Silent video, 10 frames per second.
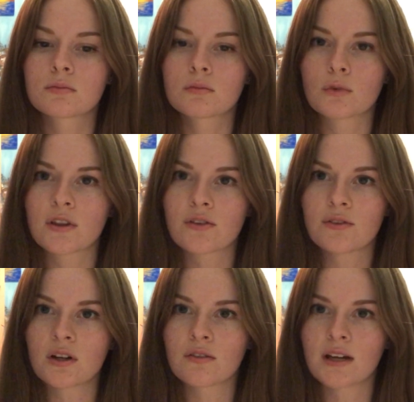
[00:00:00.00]
with the
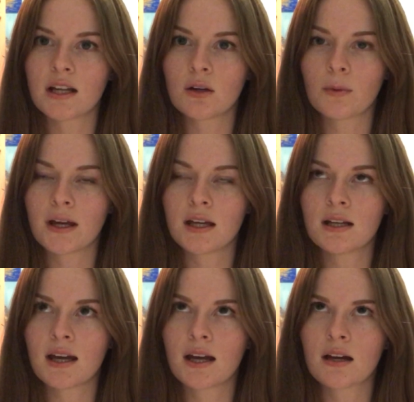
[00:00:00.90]
fear of gaining weight,
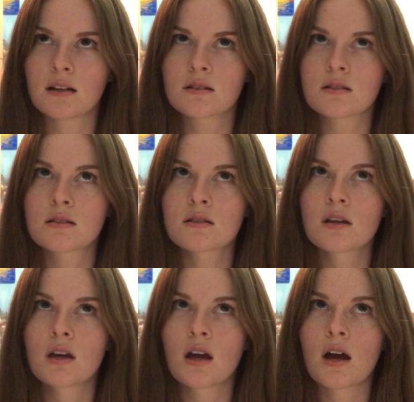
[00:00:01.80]
and
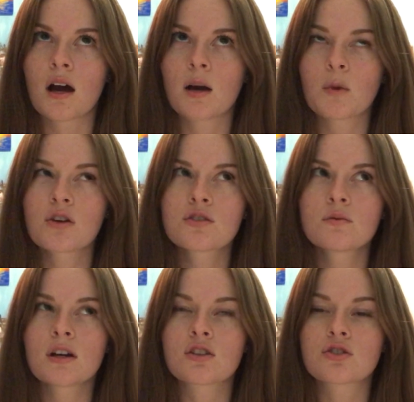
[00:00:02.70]
I'm also
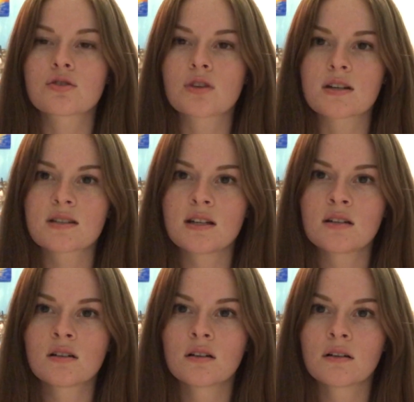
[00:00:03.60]
not a stress
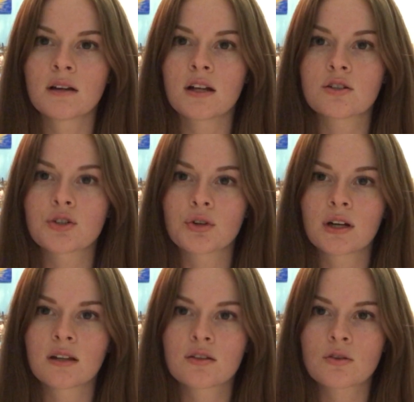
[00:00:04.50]
eater, and
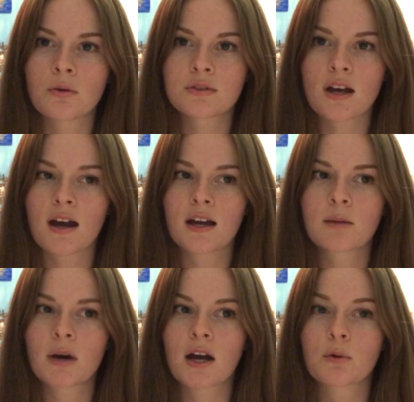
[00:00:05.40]
during this whole
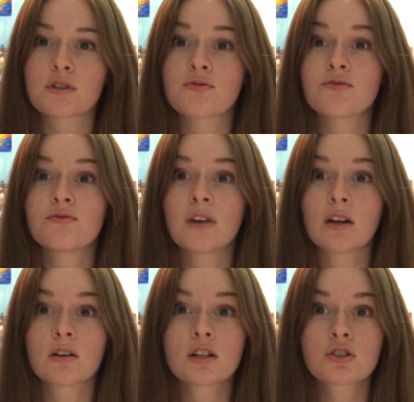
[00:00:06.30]
time I was
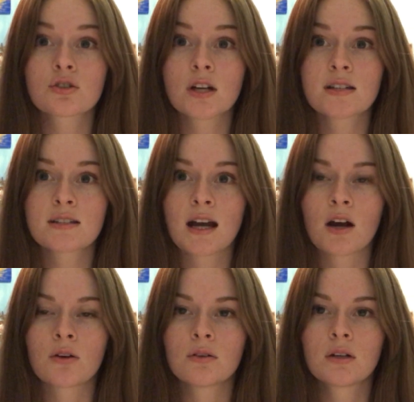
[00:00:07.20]
very stressed
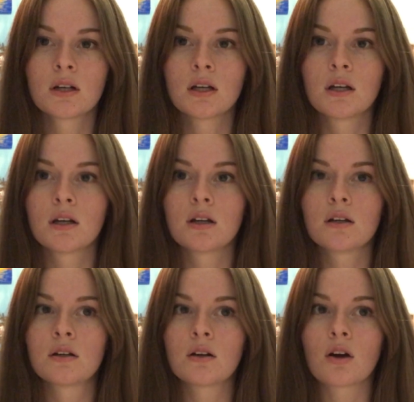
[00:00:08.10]
out.
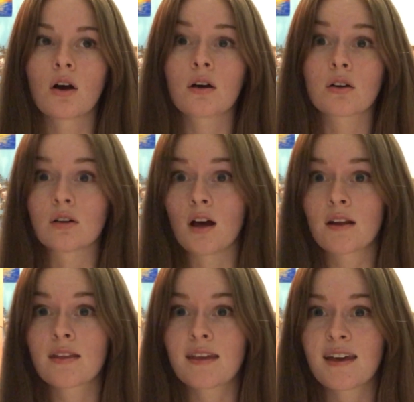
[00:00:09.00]
on a lot
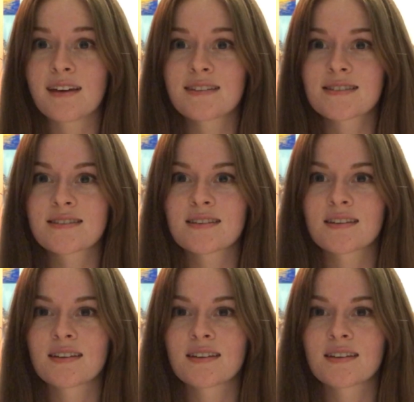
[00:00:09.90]
of things.